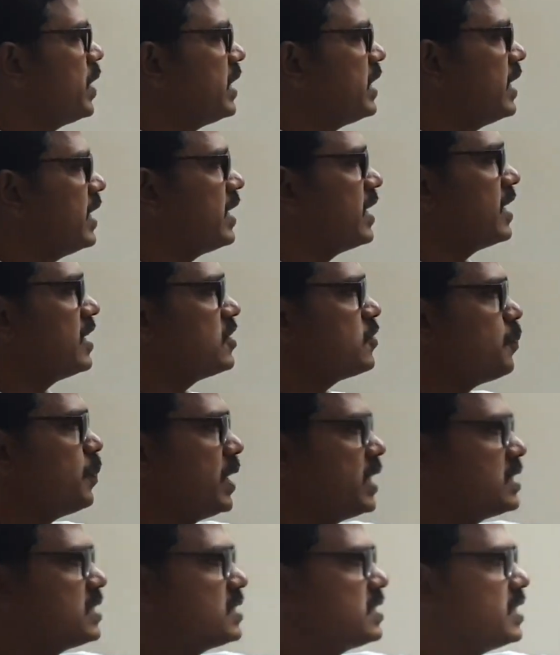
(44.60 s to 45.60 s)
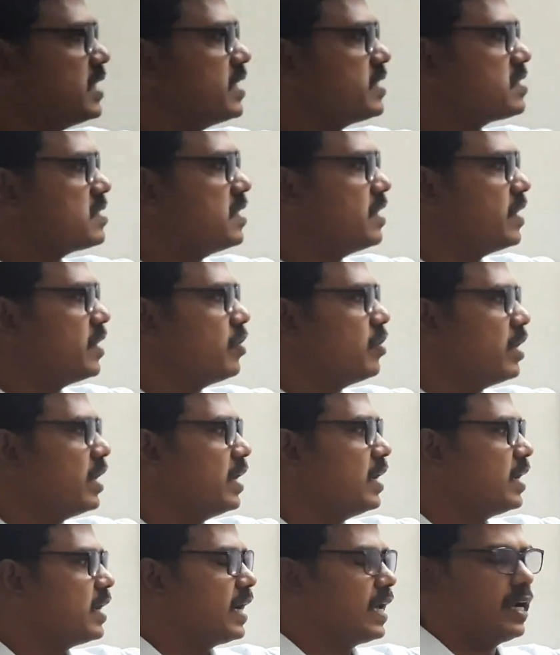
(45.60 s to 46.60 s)
materials purchased
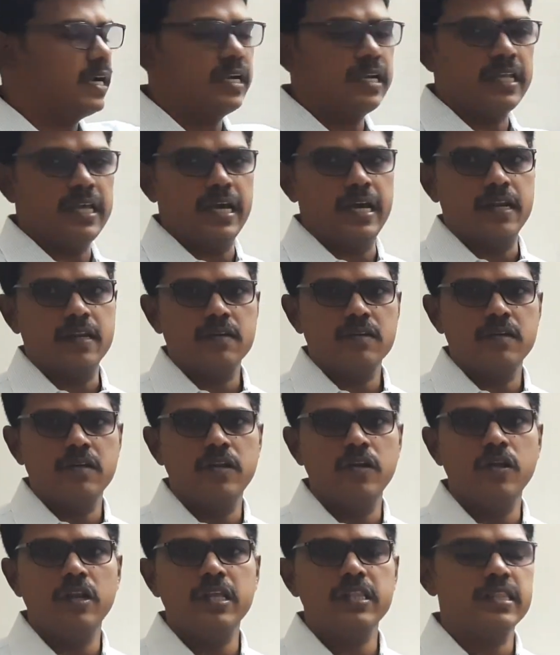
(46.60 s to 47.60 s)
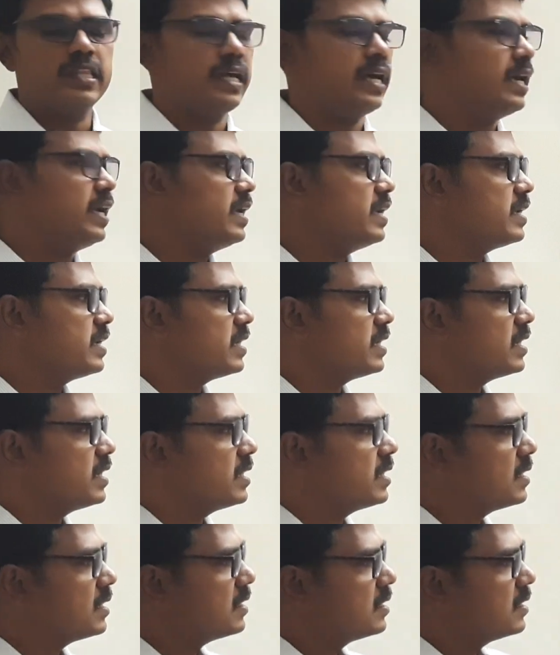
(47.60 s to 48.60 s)
during current year. During the
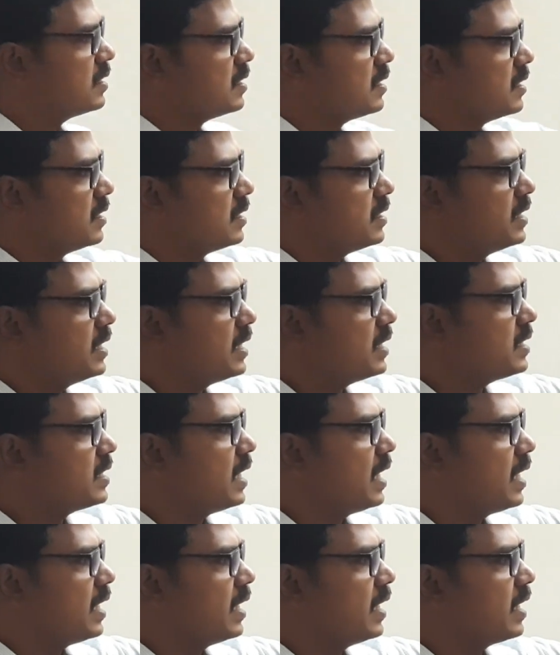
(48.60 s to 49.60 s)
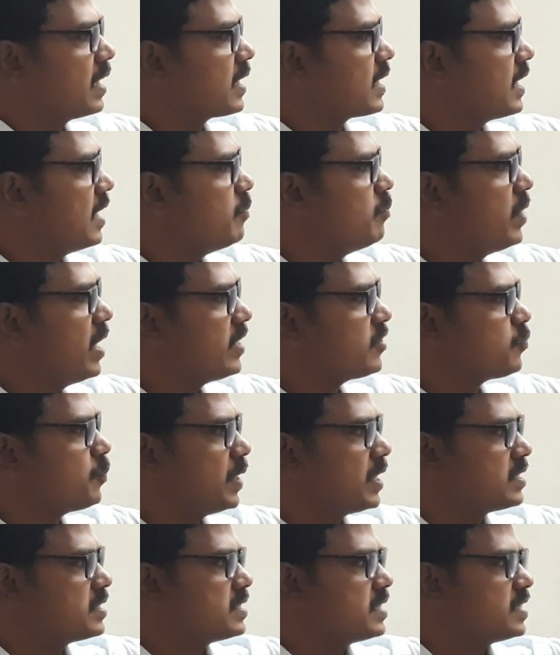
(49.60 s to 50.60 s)
year the club has
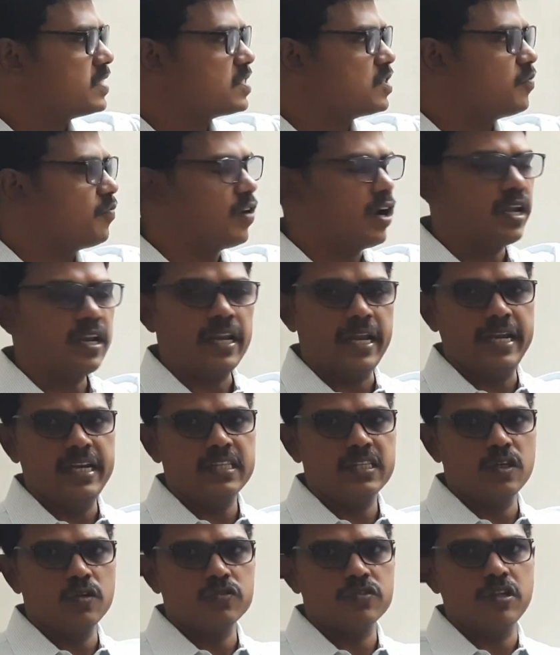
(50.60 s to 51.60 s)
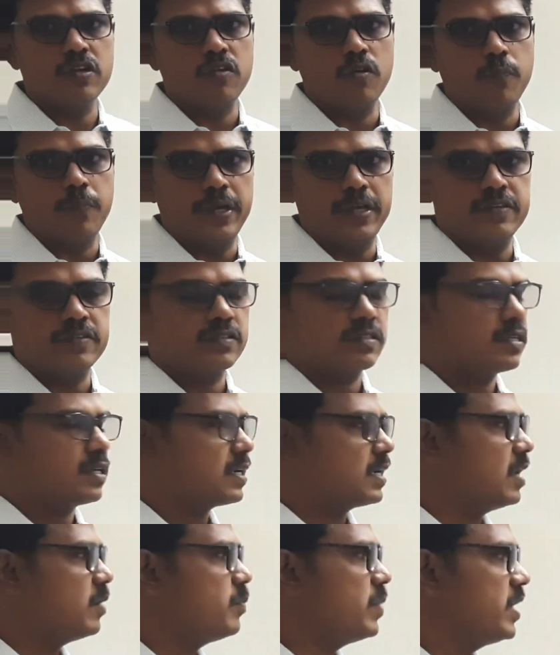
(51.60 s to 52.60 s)
purchased for 9000 rupees.
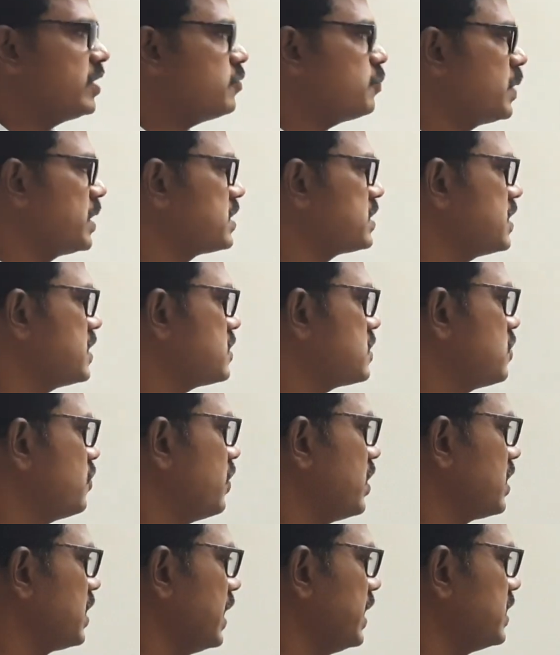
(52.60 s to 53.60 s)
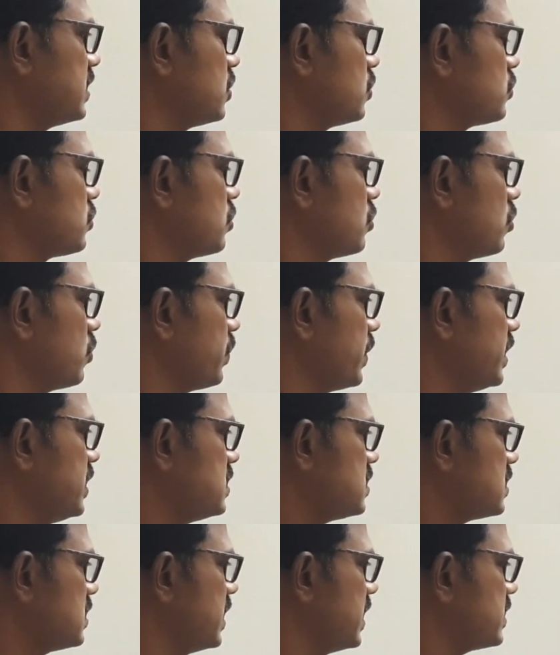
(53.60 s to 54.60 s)
Club has purchased for 9000
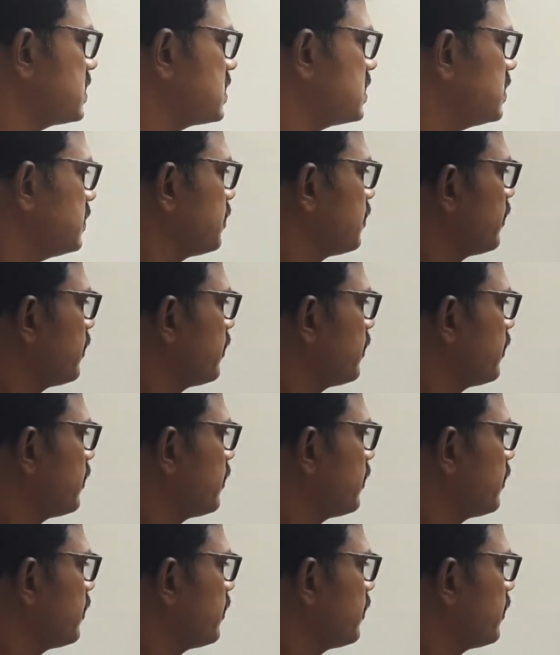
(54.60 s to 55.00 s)
rupees. Next,